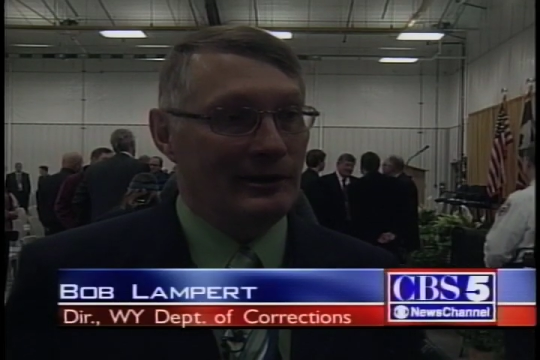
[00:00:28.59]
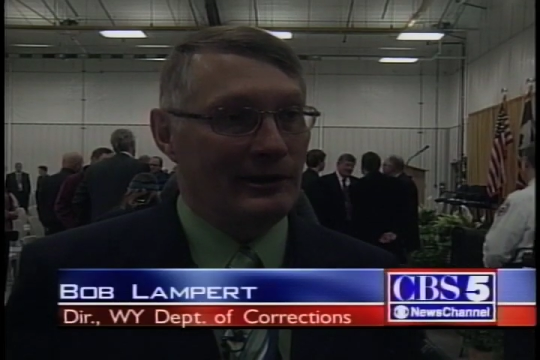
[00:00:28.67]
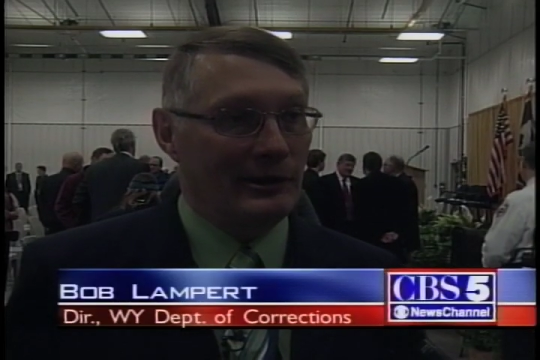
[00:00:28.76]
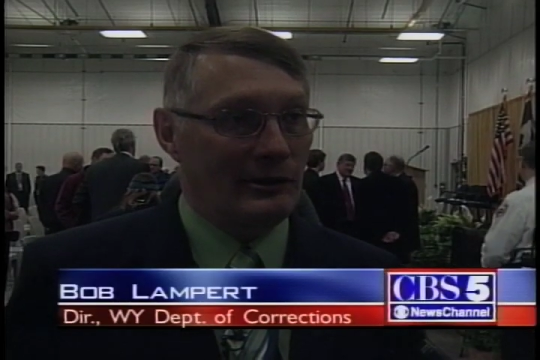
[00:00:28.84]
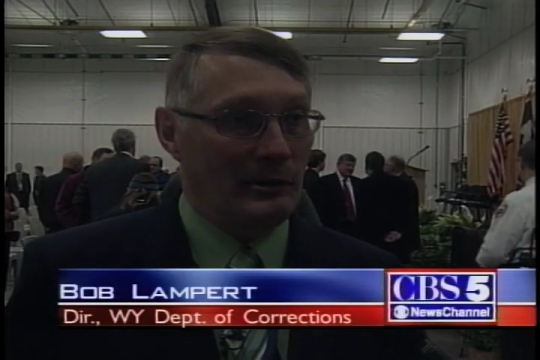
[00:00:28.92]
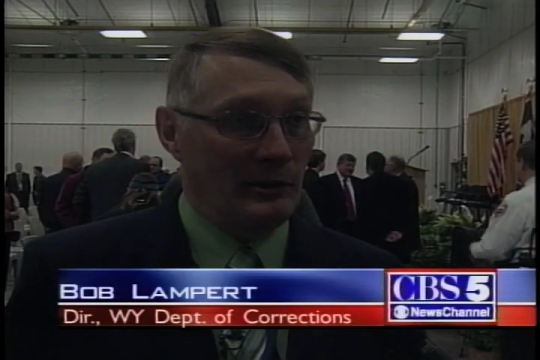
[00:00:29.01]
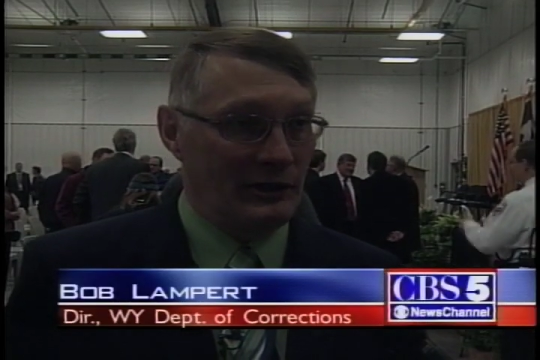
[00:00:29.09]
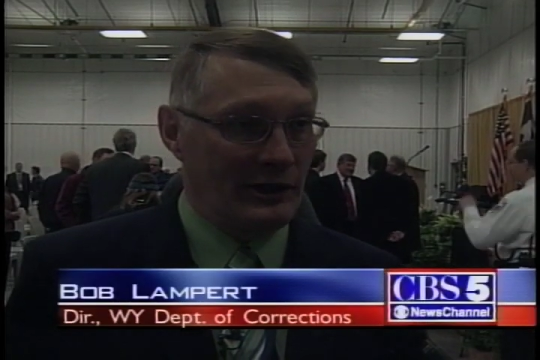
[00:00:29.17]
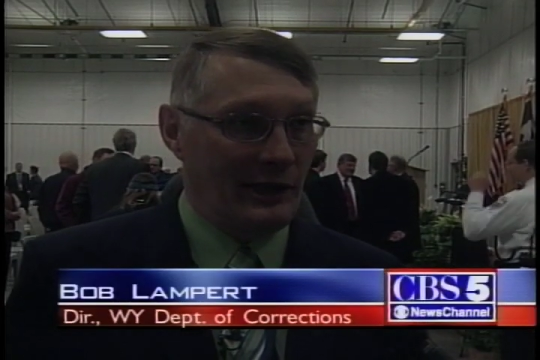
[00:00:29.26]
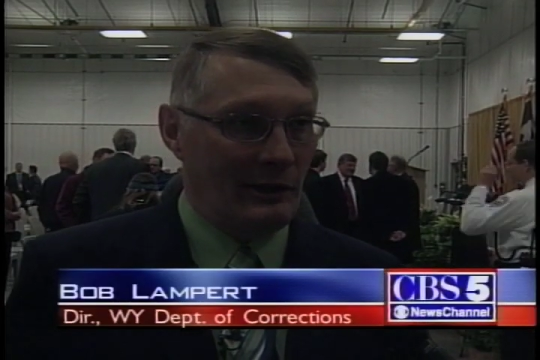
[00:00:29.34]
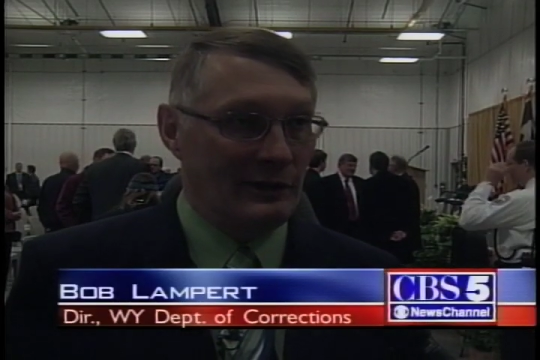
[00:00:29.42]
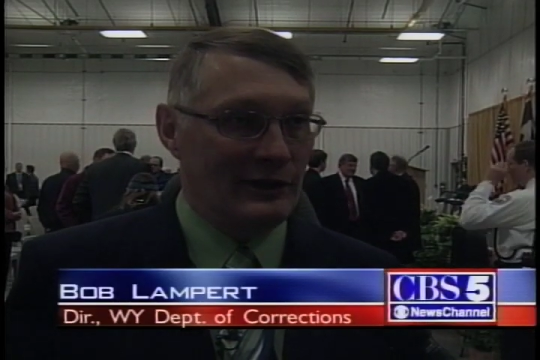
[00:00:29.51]
the
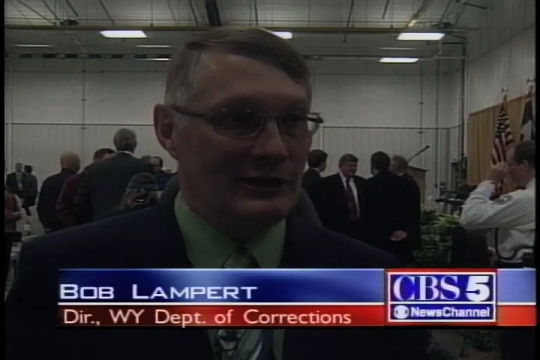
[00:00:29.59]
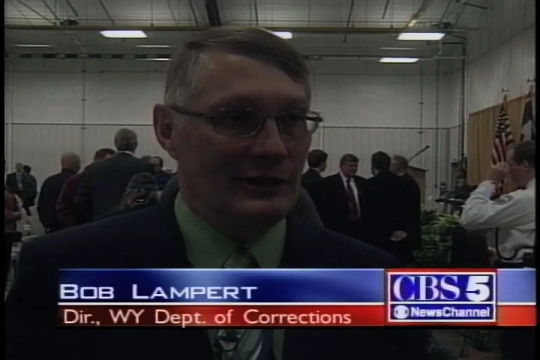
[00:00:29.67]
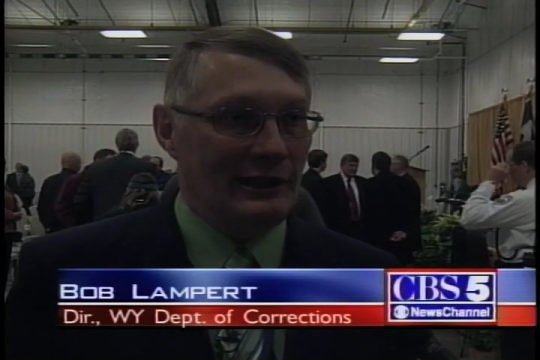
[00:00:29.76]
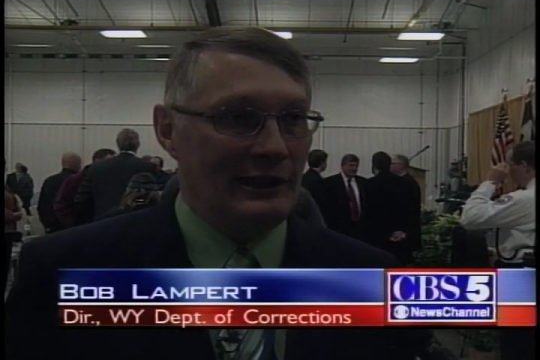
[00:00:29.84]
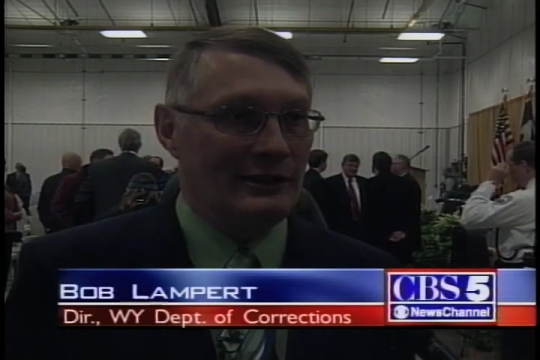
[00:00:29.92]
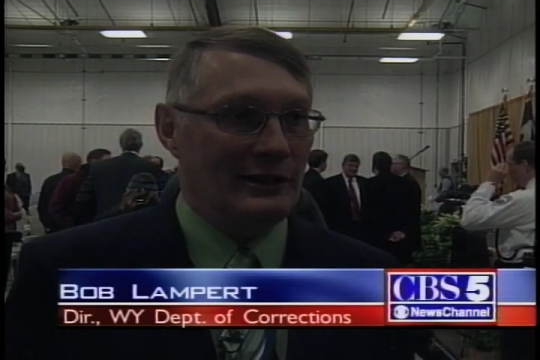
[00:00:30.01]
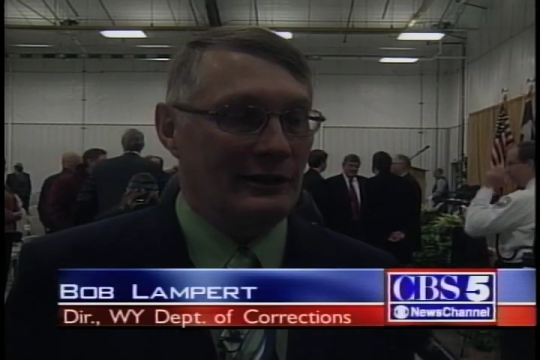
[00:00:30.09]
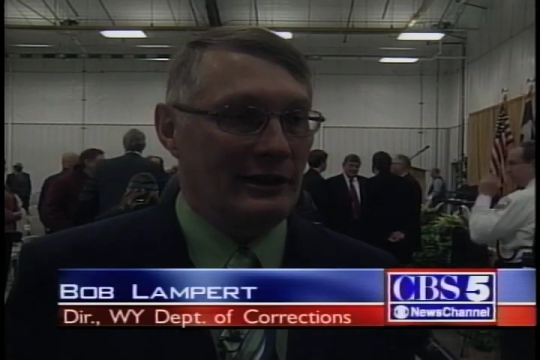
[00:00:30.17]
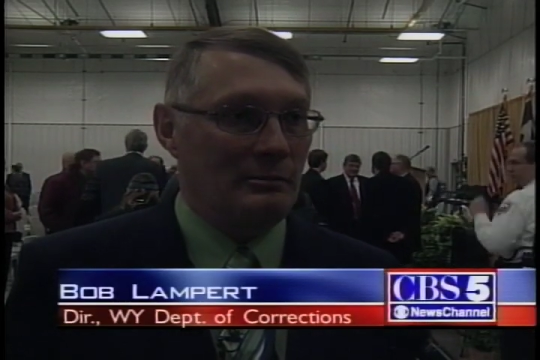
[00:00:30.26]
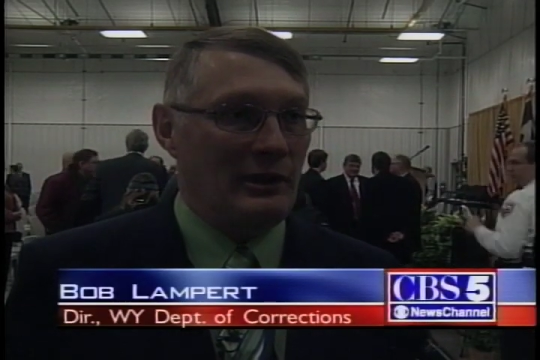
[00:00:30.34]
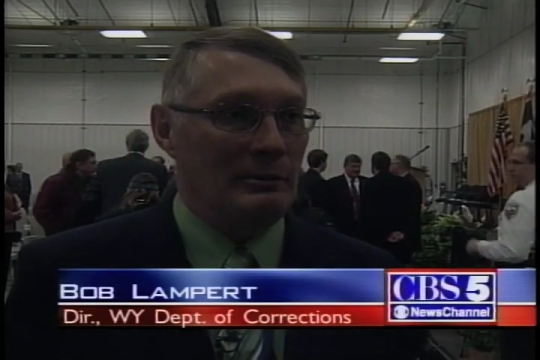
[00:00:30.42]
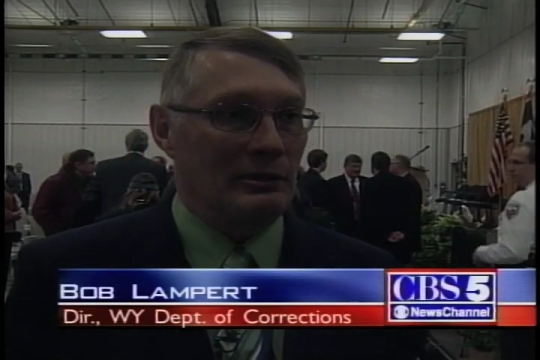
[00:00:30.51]
criminogenic risks and needs that
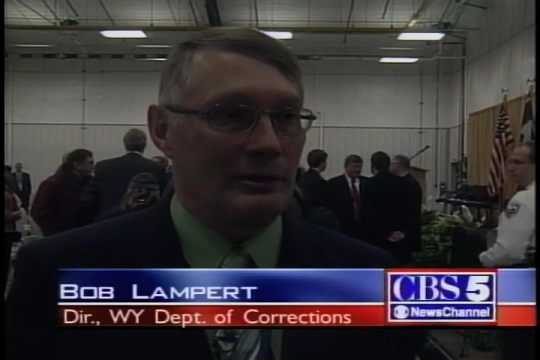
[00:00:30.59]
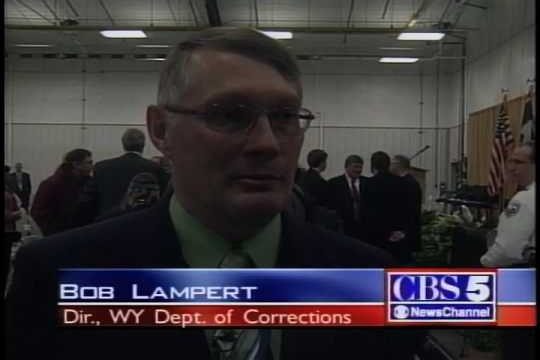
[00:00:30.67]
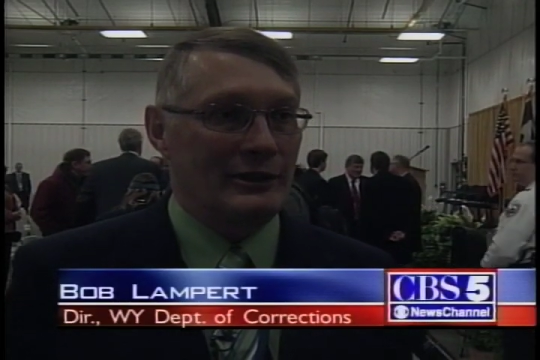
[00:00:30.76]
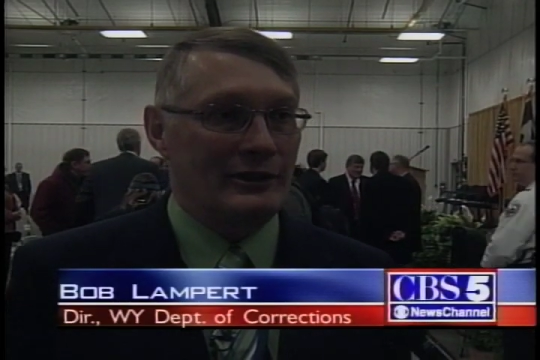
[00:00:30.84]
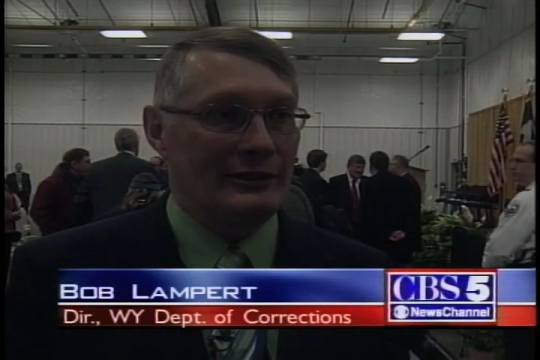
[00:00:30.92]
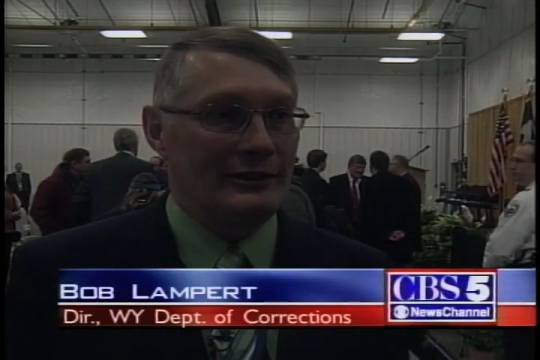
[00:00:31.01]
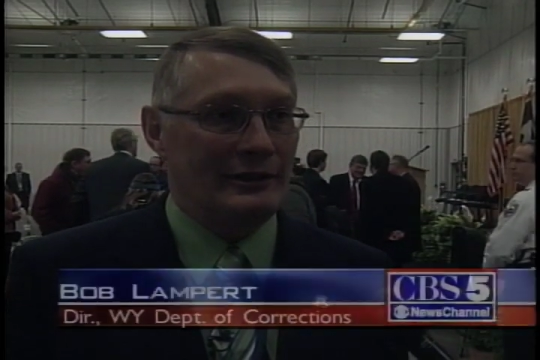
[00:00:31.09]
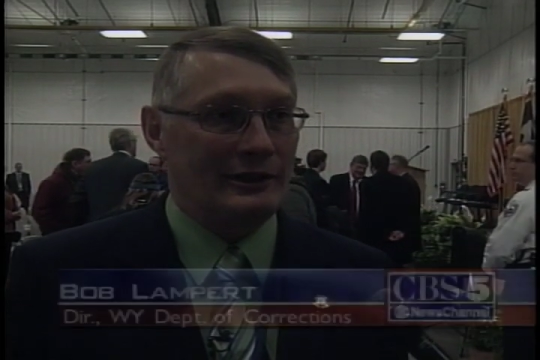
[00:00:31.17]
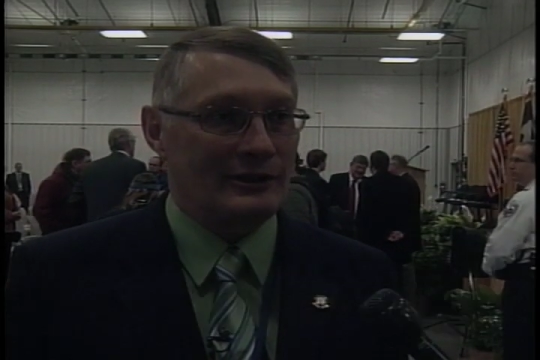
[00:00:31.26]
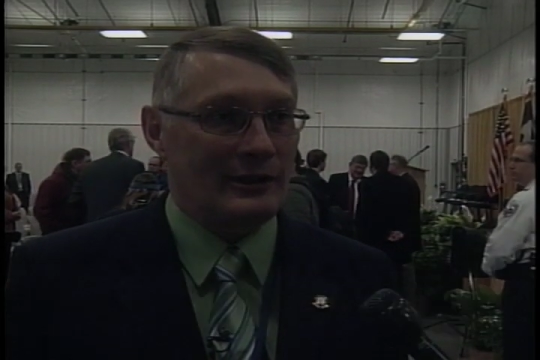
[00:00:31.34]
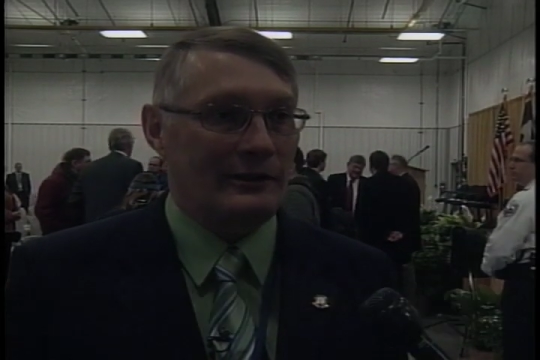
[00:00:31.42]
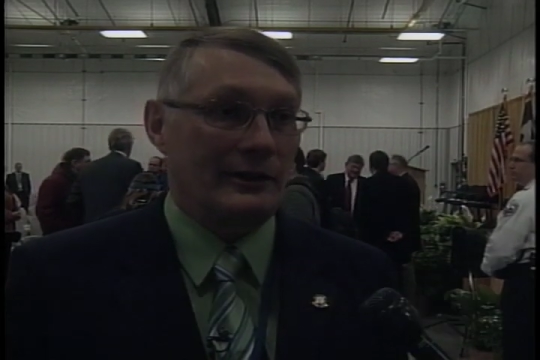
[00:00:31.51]
lead people to prison
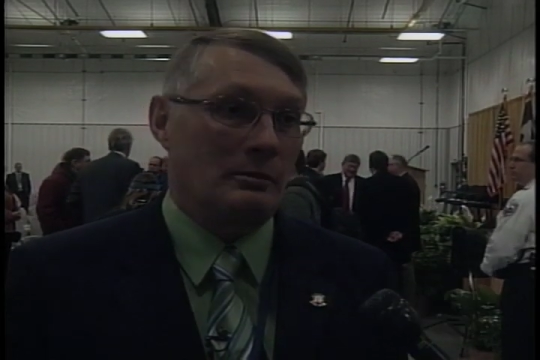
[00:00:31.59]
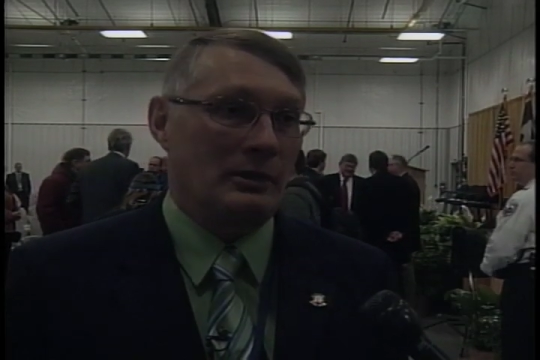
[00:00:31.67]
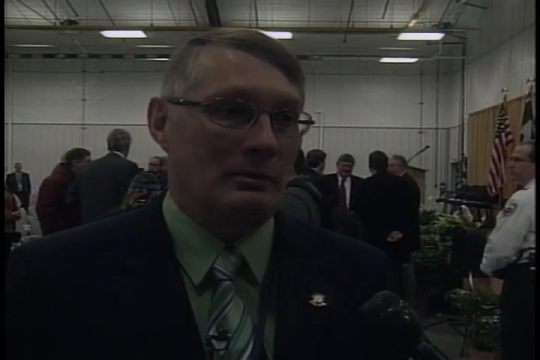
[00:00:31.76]
is that they'll be